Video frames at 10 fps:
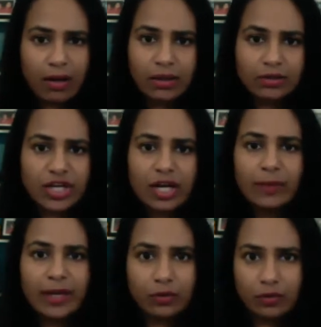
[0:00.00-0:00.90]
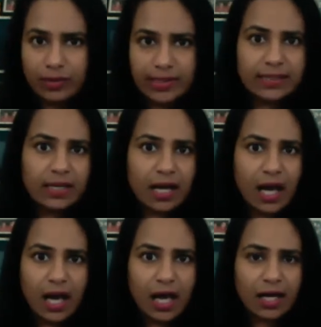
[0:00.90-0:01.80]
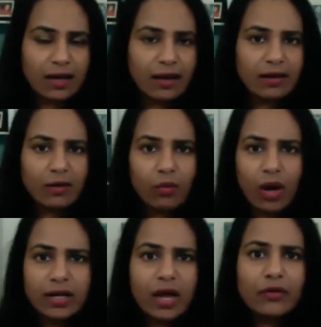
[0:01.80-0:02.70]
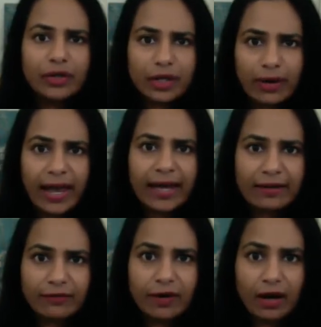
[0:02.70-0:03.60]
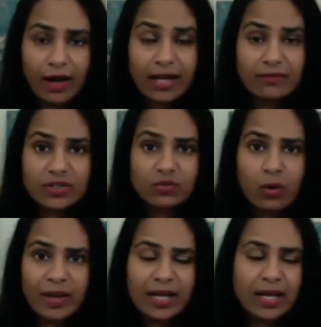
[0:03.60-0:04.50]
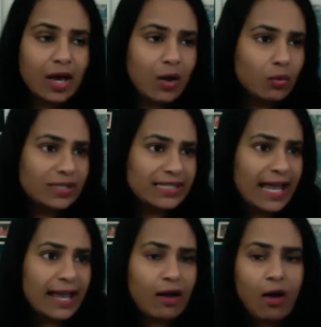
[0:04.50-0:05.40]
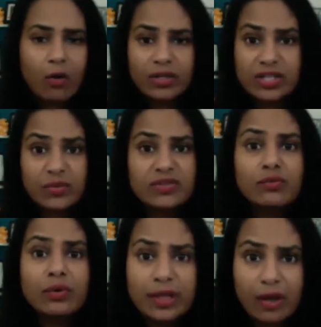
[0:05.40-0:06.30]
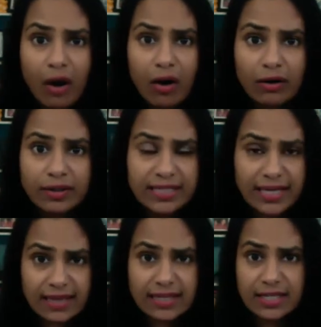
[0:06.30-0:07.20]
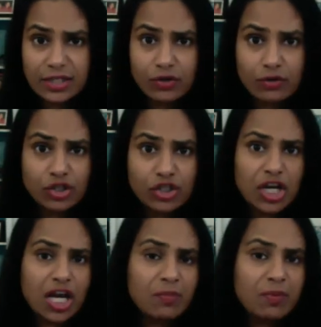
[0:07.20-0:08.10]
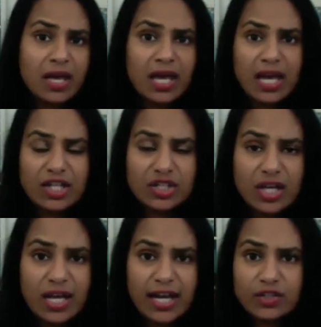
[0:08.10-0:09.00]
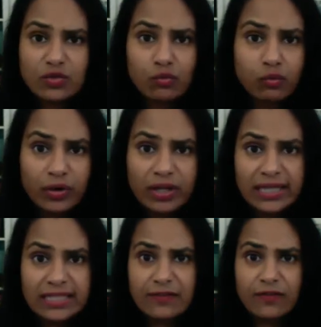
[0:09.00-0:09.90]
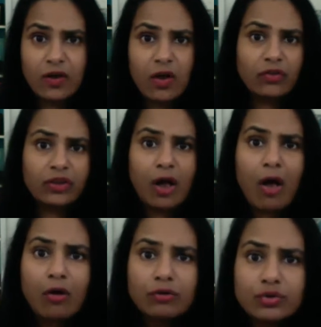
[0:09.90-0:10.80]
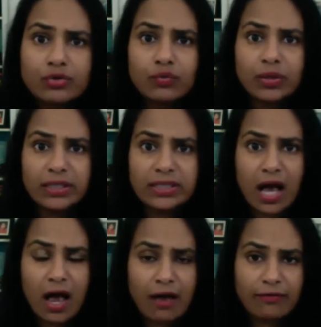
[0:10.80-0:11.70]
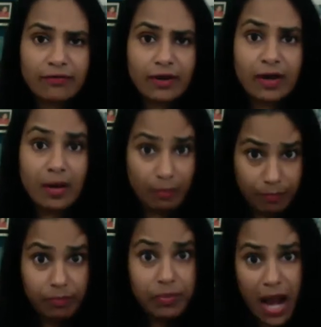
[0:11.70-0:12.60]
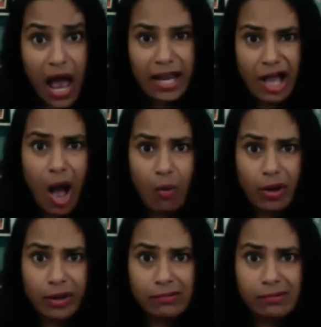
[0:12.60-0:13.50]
gentleman who was another year ahead of this woman was saying, oh, it was really hard to get this internship. It's really difficult. The culture's really tough, but I got one.